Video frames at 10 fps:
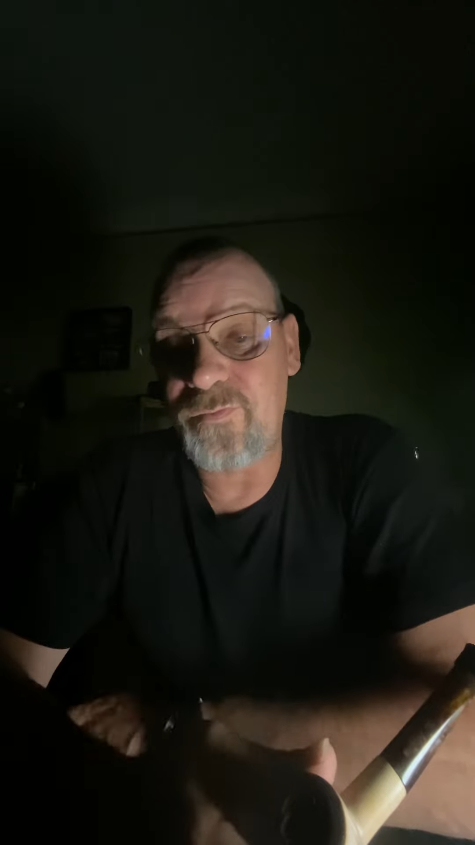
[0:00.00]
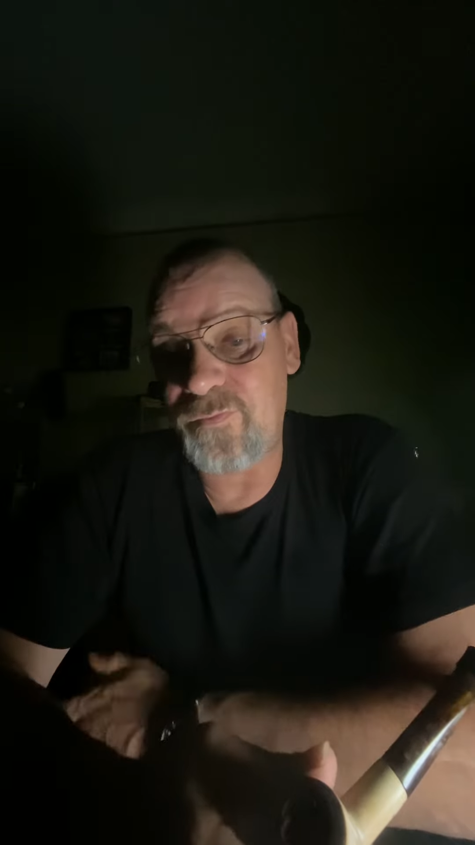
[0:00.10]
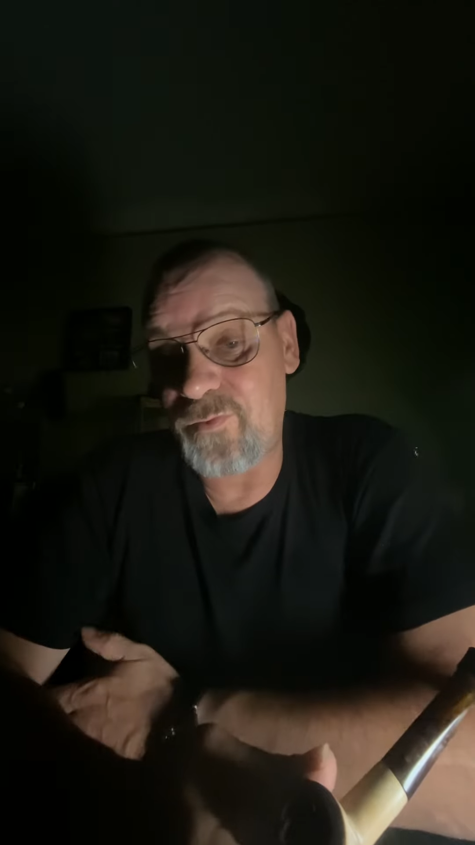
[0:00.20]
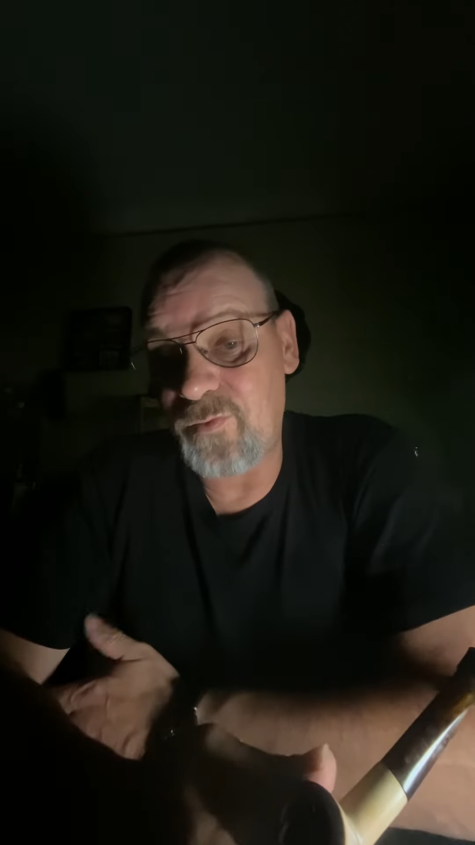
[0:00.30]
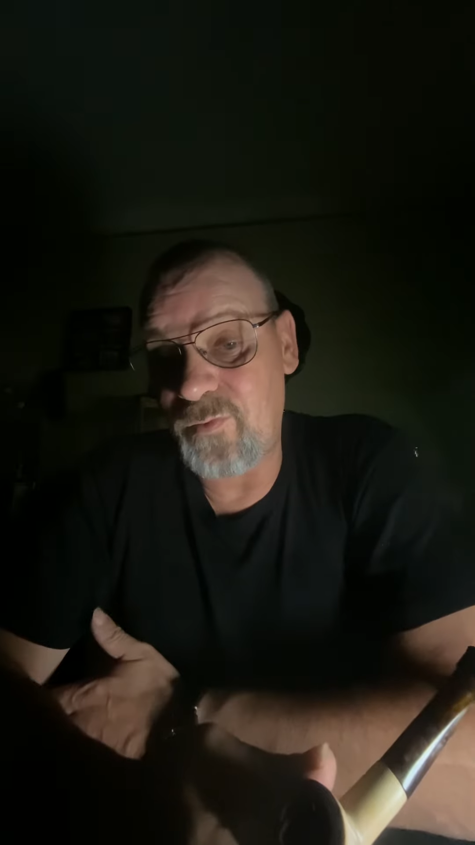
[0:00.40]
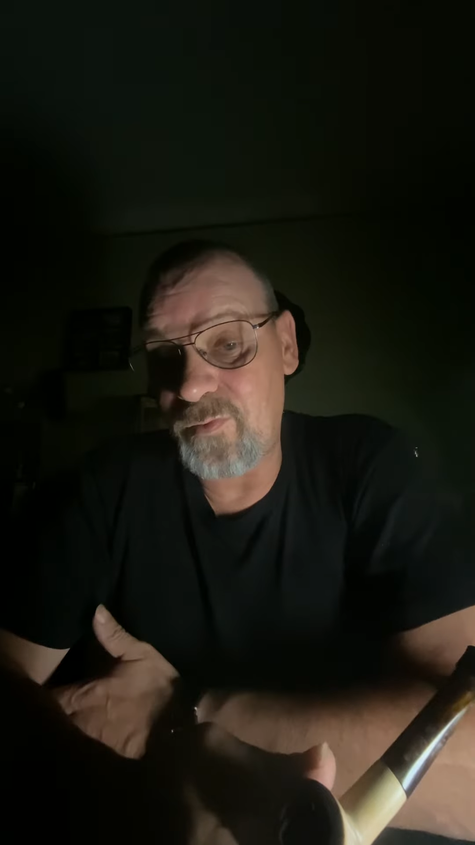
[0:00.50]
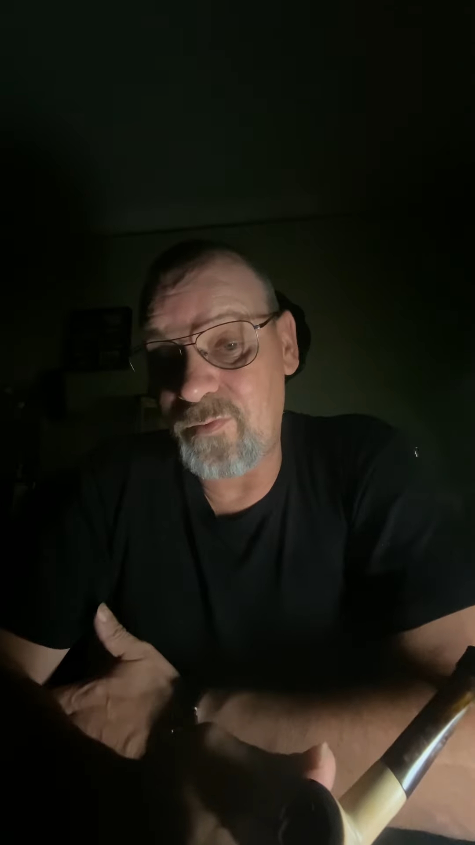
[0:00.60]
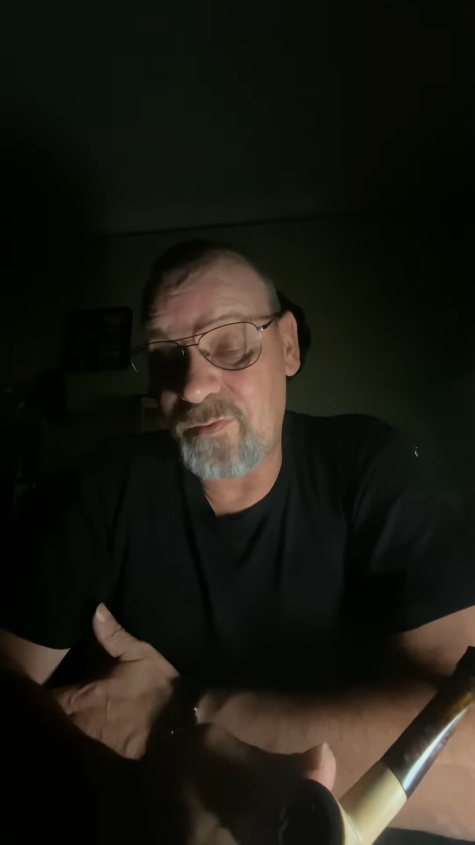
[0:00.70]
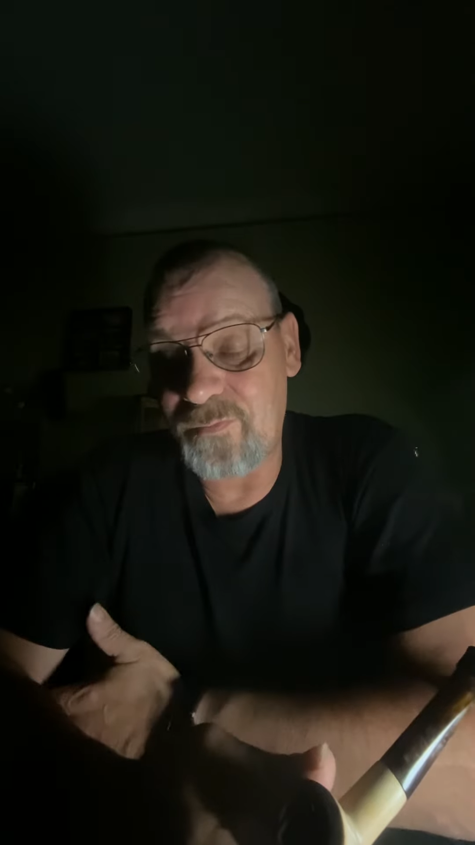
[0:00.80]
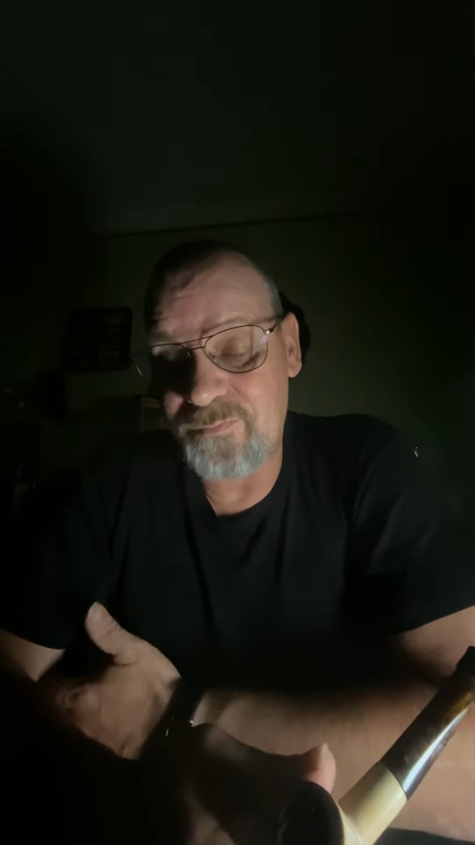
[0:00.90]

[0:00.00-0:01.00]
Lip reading: you